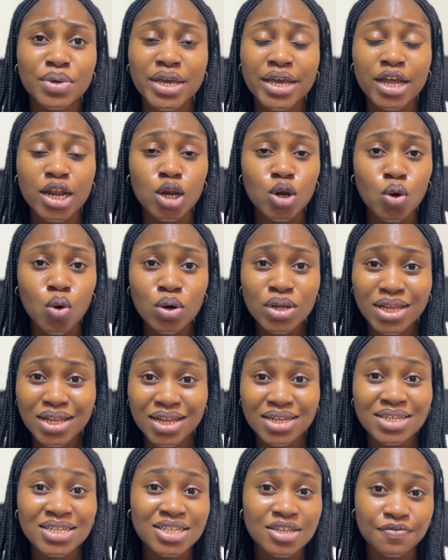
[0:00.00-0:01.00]
alone as
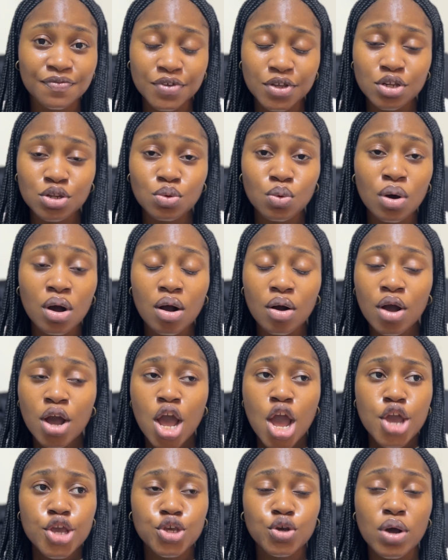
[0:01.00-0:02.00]
an individual,
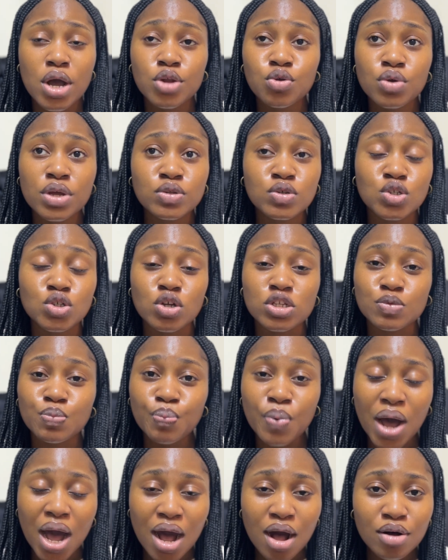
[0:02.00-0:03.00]
you can do it with your
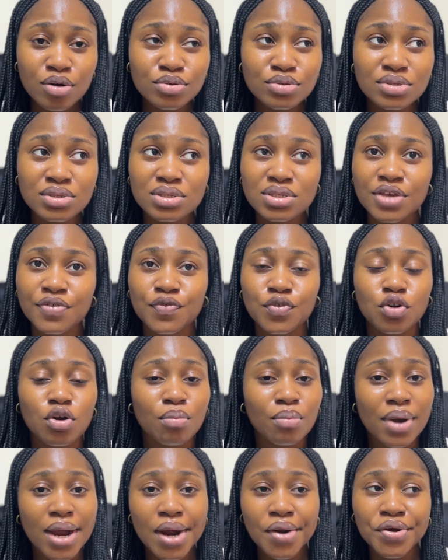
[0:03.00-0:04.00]
spouse if you're
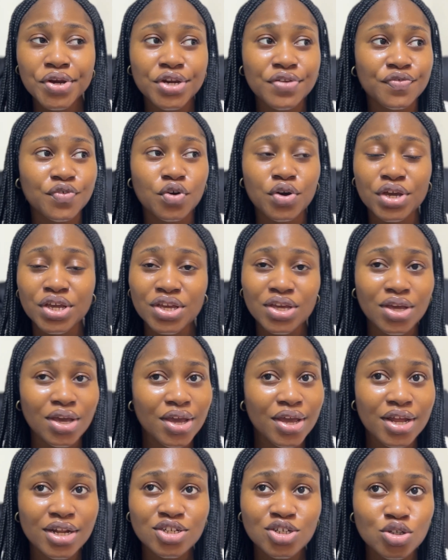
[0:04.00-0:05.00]
married, if you're
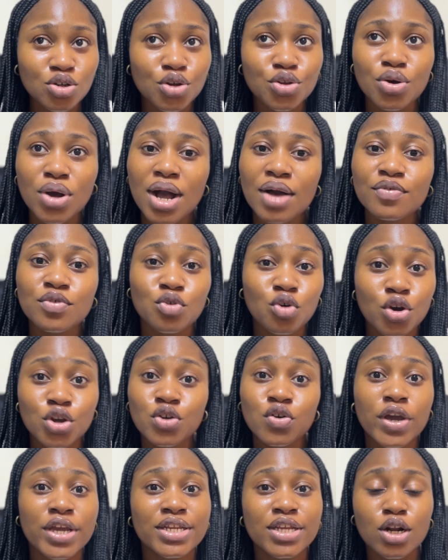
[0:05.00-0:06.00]
engaged, or you
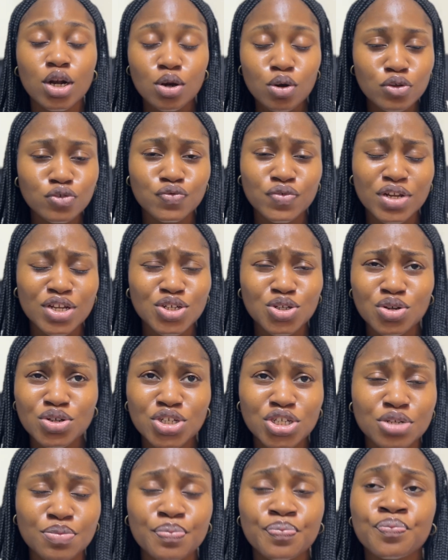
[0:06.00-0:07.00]
are in a close
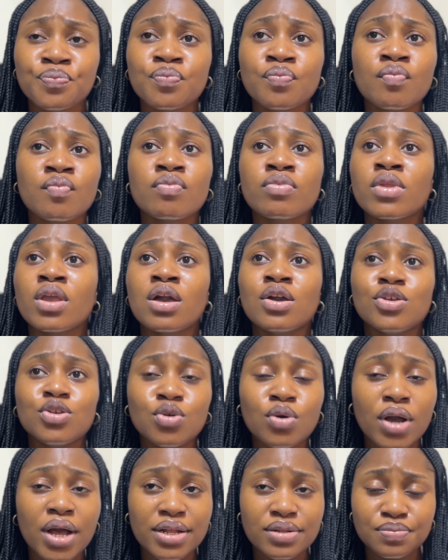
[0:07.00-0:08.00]
relationship.
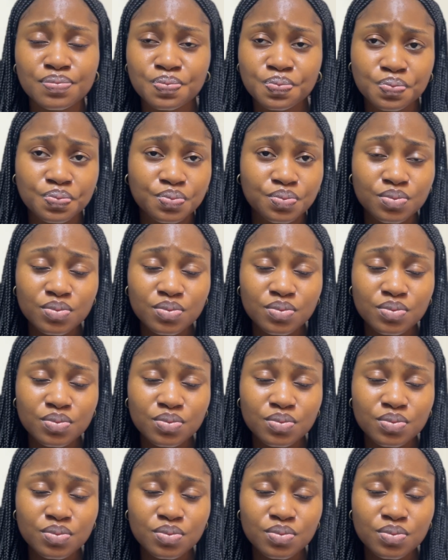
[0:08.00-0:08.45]
You can